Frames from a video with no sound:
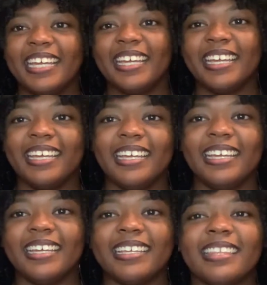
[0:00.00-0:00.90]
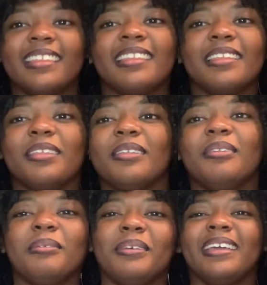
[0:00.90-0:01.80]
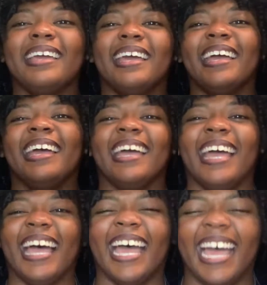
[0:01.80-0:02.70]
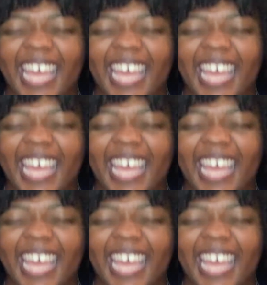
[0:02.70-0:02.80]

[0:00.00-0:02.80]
This person isn't speaking.